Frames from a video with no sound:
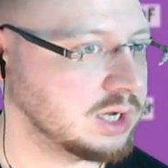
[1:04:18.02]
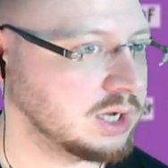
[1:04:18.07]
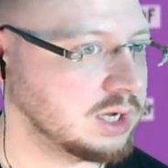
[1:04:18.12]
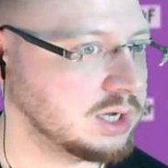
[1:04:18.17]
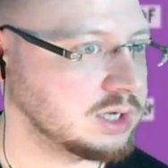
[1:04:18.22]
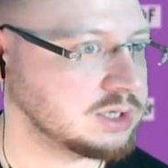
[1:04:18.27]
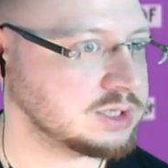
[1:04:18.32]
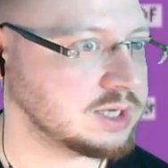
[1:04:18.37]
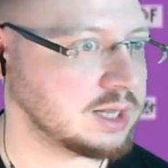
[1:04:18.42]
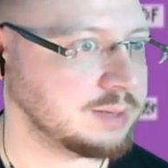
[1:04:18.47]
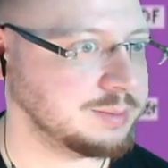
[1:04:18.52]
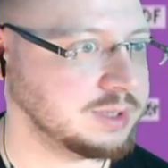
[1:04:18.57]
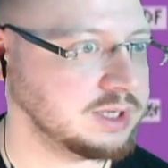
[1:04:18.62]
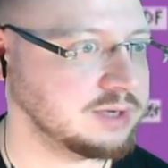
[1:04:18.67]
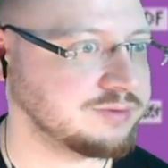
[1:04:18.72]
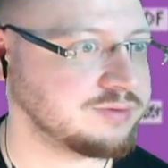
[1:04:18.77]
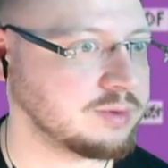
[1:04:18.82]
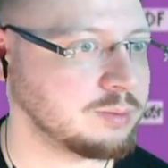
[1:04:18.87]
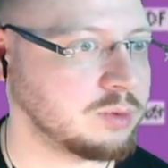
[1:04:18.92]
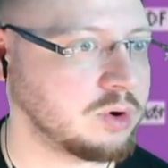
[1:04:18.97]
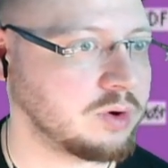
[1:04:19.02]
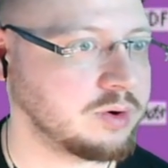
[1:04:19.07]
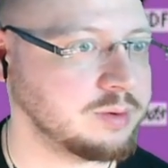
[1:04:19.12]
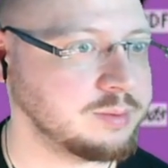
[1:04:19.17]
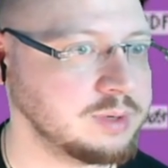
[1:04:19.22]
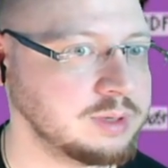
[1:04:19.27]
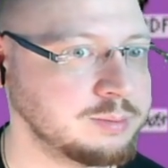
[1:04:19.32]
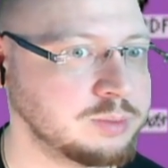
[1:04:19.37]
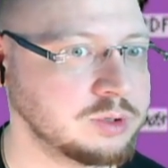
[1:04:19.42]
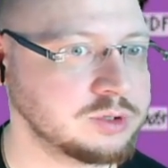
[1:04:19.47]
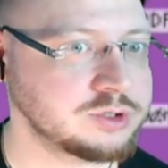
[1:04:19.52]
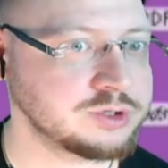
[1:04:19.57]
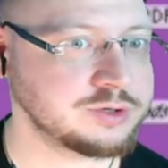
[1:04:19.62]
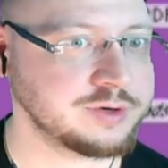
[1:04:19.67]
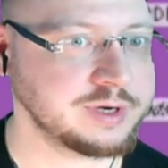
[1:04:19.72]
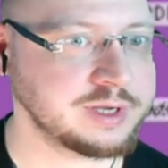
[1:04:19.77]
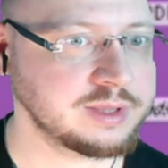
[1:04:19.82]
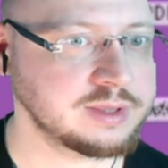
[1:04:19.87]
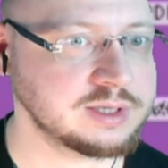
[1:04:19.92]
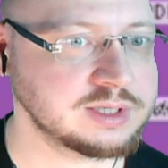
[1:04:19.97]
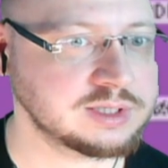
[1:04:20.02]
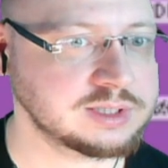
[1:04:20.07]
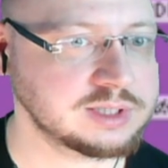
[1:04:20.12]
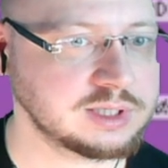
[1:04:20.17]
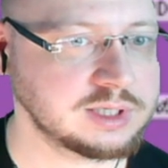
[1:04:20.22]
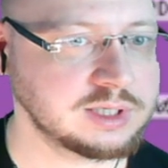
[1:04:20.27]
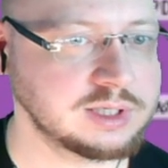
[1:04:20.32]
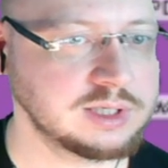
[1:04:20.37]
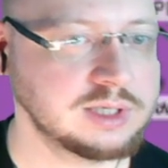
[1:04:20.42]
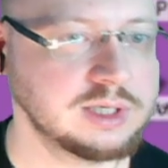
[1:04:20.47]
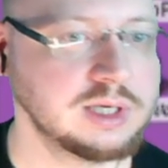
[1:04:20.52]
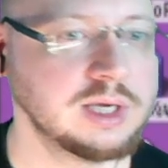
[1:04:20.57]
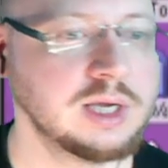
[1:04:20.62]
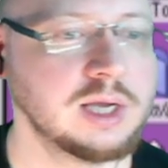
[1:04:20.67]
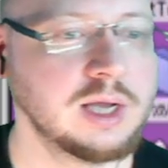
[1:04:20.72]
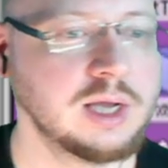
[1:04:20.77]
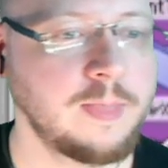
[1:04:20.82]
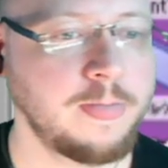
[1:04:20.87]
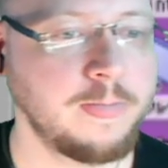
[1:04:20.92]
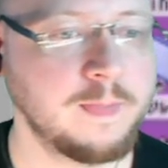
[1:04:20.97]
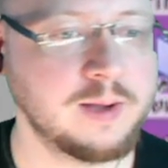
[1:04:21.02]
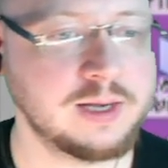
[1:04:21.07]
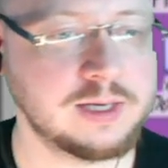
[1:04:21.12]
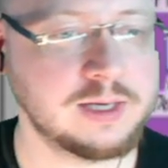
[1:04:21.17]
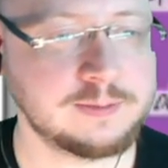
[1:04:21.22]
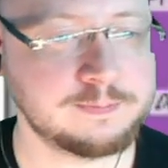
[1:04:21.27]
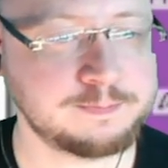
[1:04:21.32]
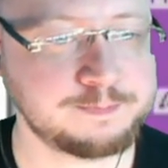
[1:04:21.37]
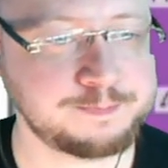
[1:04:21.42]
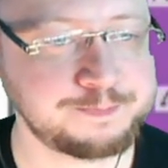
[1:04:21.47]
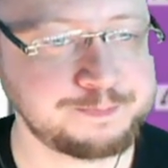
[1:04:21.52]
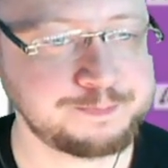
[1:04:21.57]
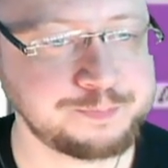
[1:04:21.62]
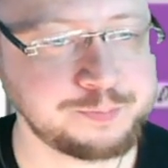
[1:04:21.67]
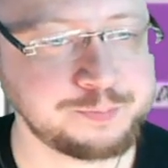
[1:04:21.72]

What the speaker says: tell me if I'm horribly butchering this. I'm